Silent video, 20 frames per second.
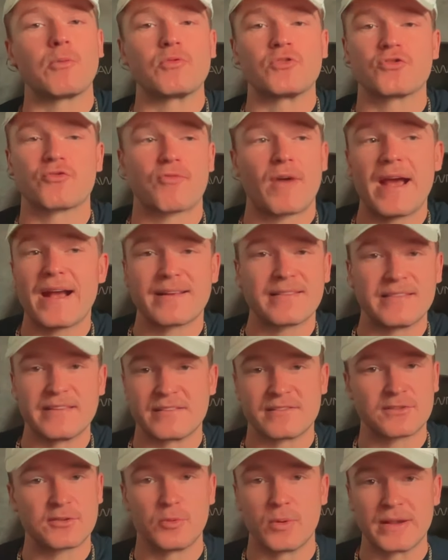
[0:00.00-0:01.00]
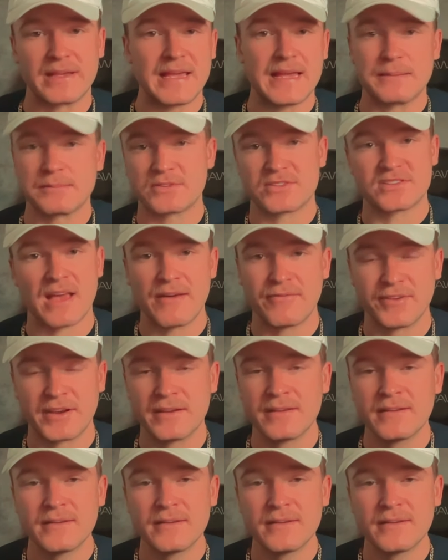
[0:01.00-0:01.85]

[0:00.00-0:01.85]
drag this to a game seven,